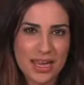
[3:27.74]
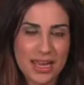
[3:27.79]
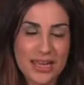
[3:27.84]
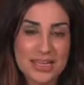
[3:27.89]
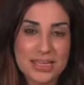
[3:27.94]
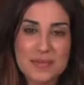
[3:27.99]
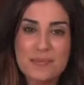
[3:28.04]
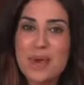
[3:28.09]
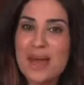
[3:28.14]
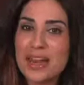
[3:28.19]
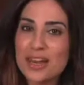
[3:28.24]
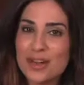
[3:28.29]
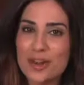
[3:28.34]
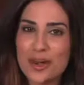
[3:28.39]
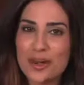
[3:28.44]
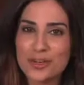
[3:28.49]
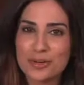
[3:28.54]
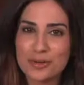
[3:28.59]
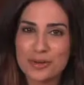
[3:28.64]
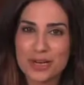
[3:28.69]
Depending
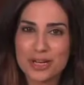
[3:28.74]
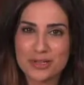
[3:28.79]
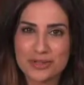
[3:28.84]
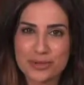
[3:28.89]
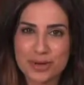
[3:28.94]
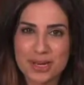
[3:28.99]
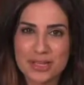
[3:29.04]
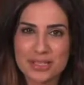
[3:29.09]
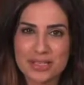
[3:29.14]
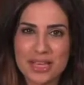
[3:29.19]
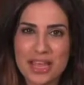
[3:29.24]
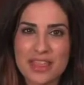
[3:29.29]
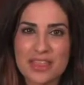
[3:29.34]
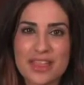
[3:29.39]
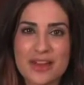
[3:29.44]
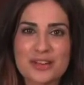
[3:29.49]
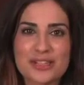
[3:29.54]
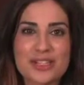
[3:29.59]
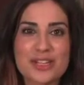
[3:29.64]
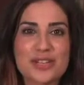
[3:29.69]
on your interests,
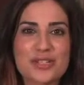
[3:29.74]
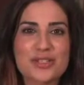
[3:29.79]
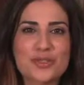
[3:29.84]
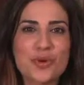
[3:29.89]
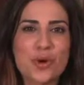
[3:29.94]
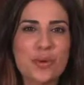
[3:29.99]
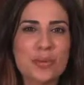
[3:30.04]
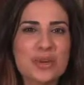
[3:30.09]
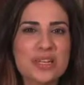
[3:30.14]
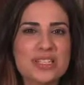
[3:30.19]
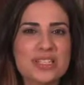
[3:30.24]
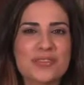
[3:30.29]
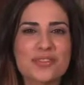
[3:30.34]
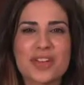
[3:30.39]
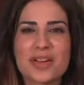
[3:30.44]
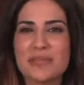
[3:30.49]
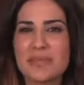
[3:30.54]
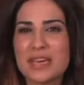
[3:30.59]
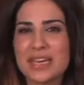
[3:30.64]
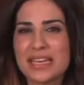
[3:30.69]
there's an assortment of
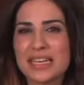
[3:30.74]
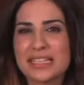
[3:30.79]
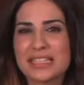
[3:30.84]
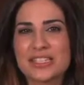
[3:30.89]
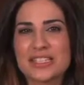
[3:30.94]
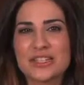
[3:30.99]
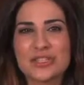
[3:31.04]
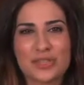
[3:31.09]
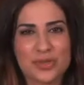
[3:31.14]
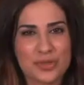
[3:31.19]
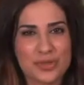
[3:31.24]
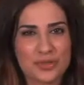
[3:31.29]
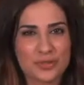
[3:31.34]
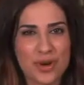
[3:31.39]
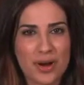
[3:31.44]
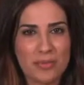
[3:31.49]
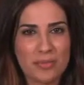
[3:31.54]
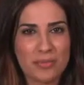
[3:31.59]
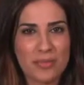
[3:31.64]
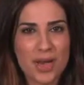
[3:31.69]
committees to choose
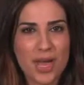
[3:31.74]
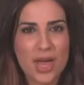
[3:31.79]
from.